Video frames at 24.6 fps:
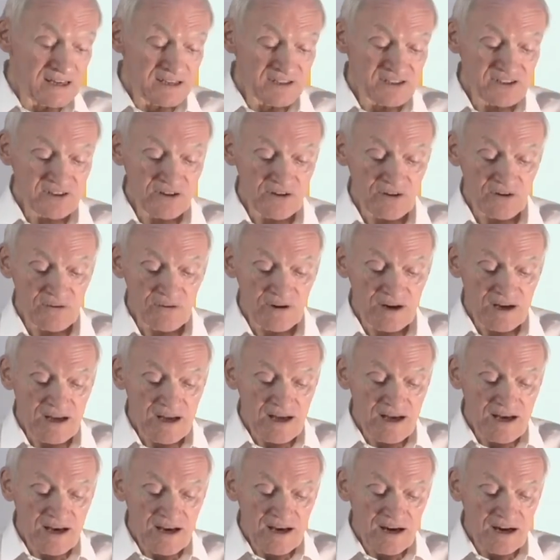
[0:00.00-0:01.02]
So
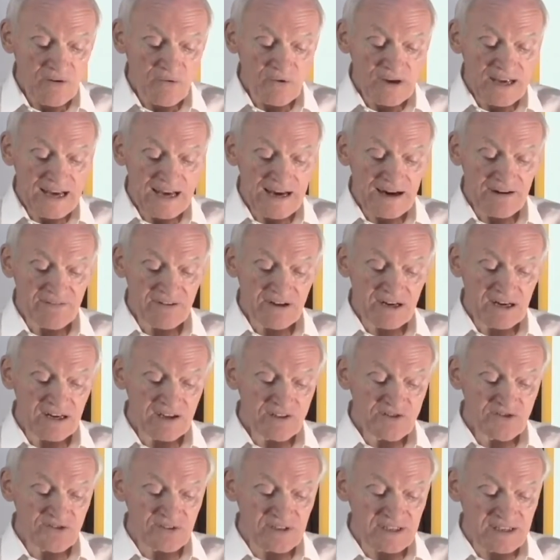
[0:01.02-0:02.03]
we have
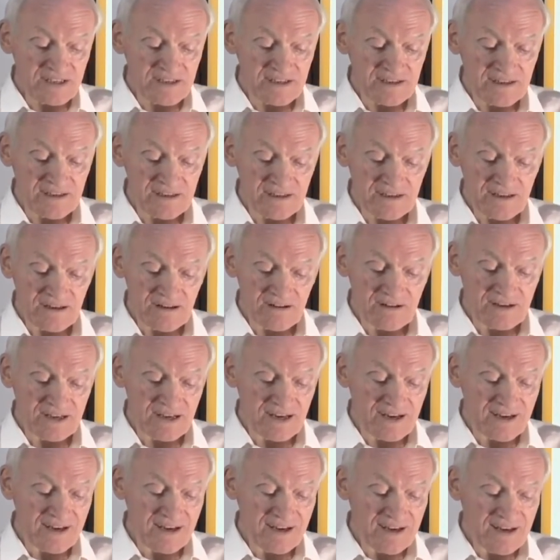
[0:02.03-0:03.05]
country,
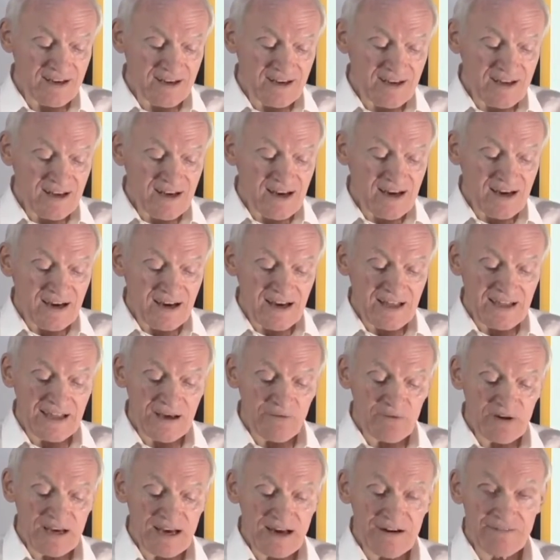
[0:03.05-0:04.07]
okay? And
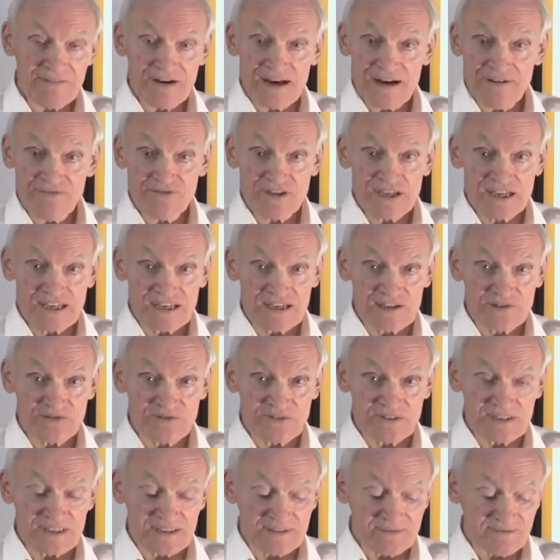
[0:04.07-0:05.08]
then we have every
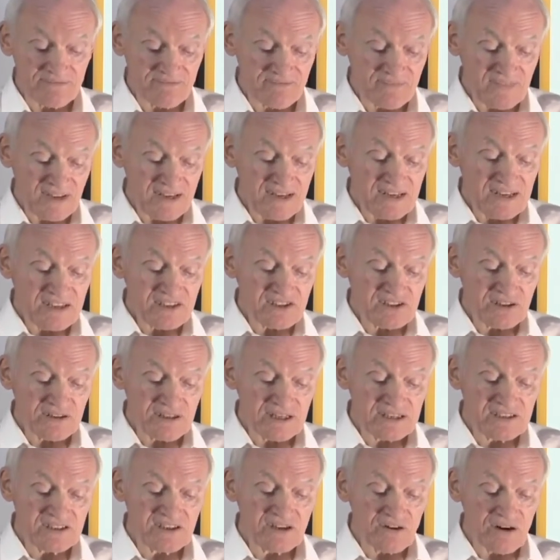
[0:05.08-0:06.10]
country. So
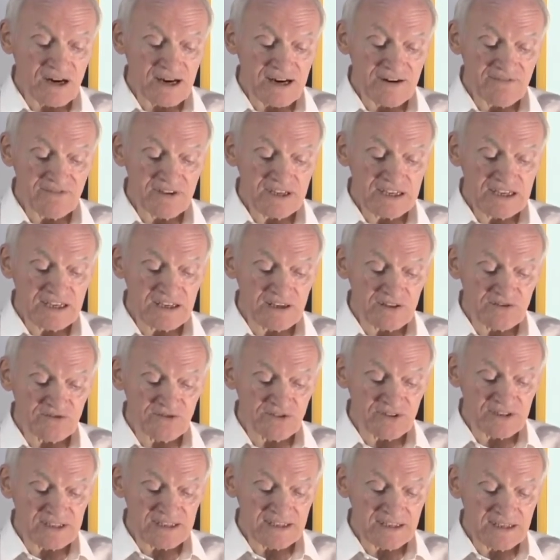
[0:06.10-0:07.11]
let's go. Every
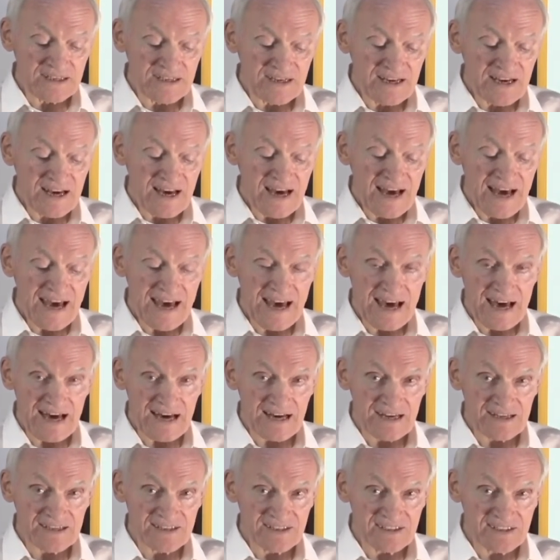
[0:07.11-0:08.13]
country
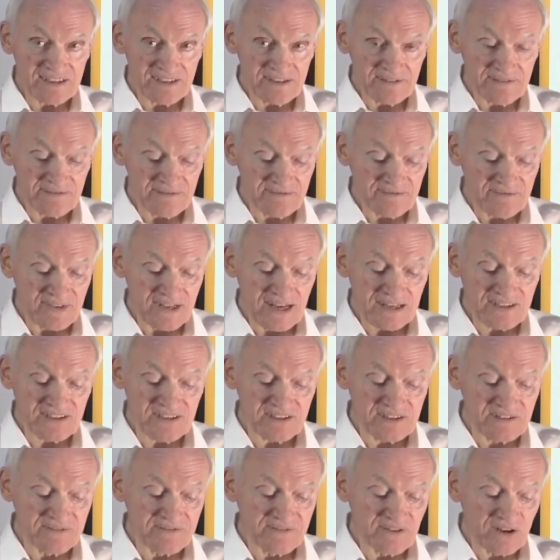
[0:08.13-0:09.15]
has, that's
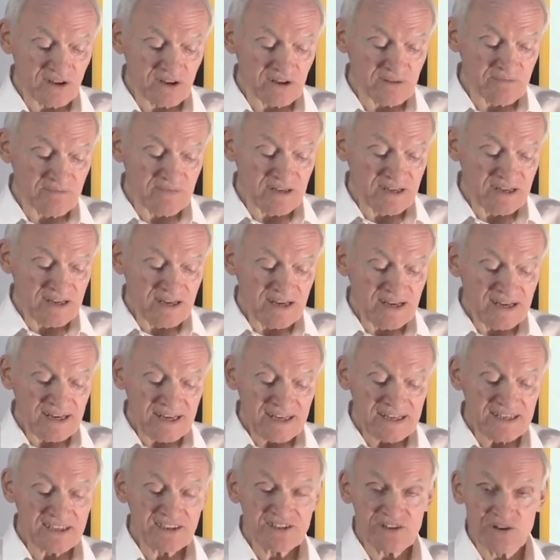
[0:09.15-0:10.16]
the verb,
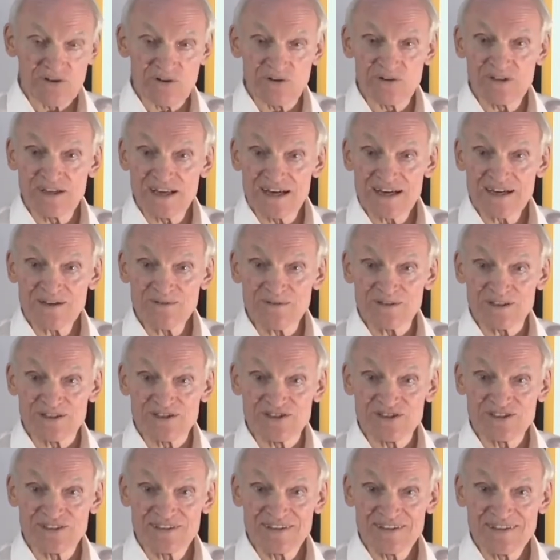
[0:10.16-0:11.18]
its own
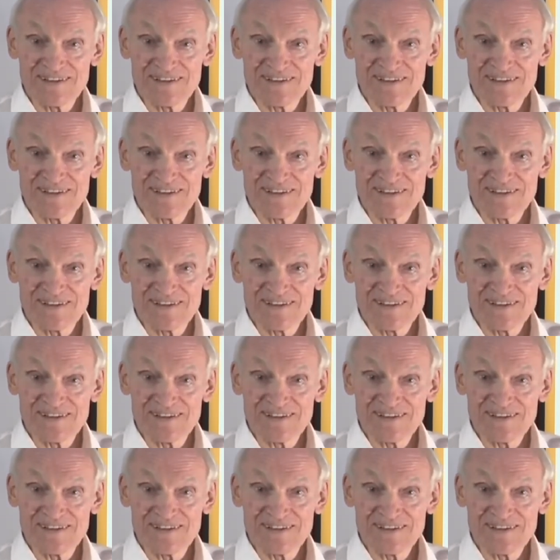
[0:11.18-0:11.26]
language.